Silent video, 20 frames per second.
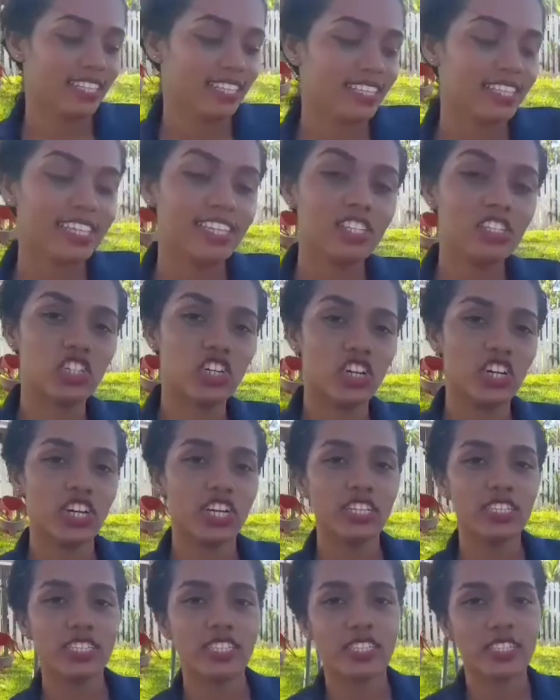
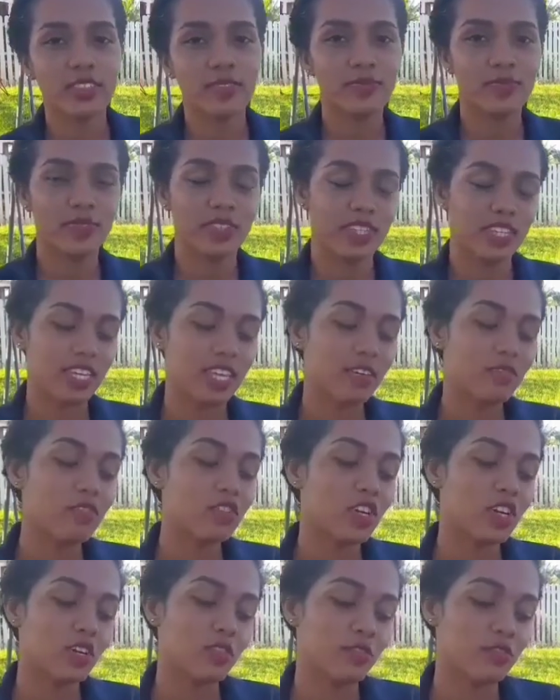Teachers, give
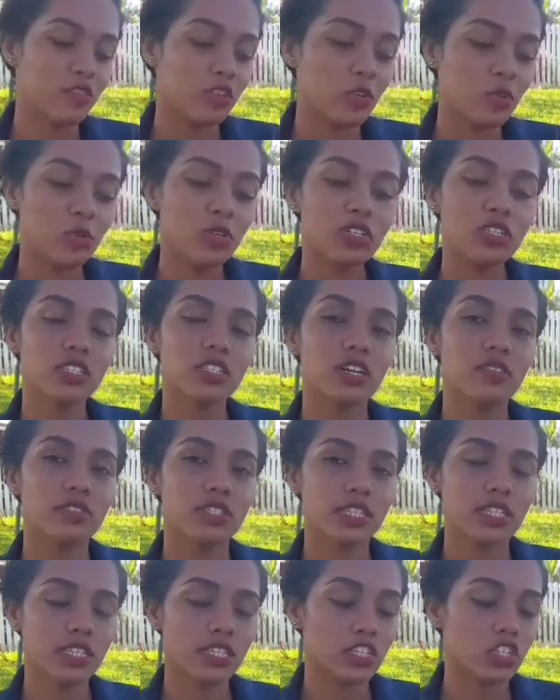your views of
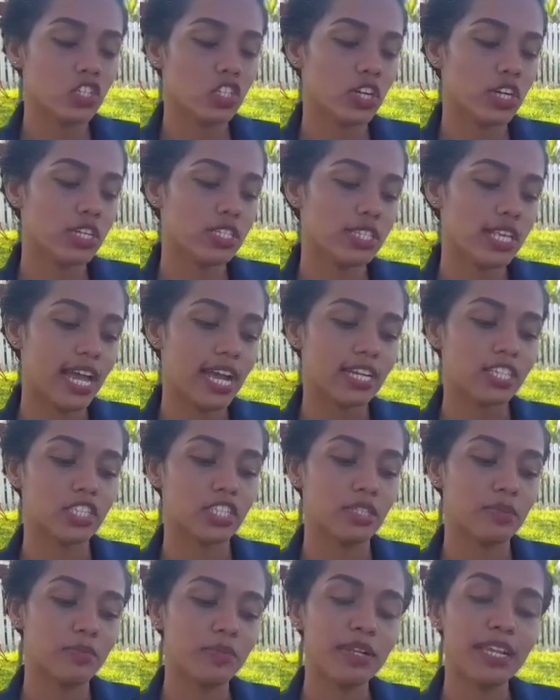the teacher's
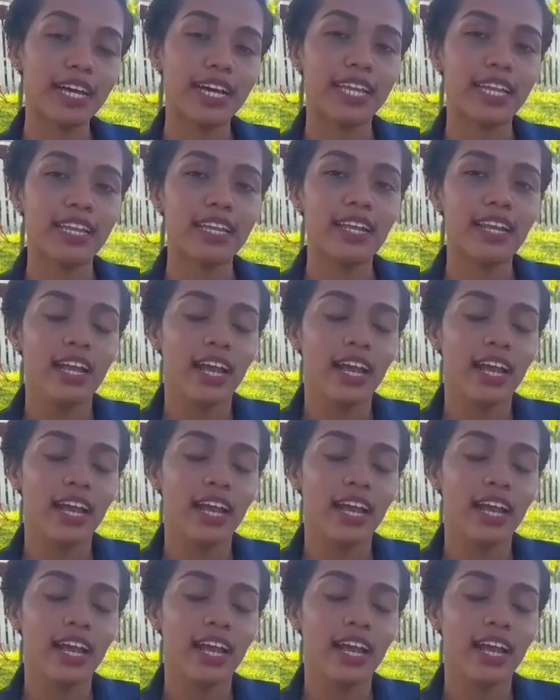action plan